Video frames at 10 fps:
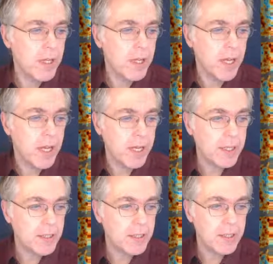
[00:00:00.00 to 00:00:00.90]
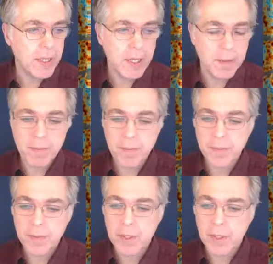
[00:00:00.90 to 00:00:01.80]
and
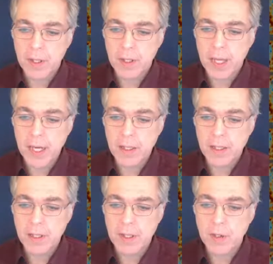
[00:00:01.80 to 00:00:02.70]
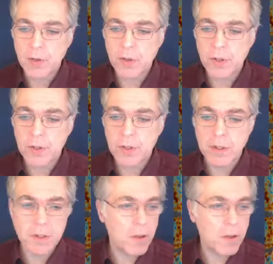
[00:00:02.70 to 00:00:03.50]
then the neutron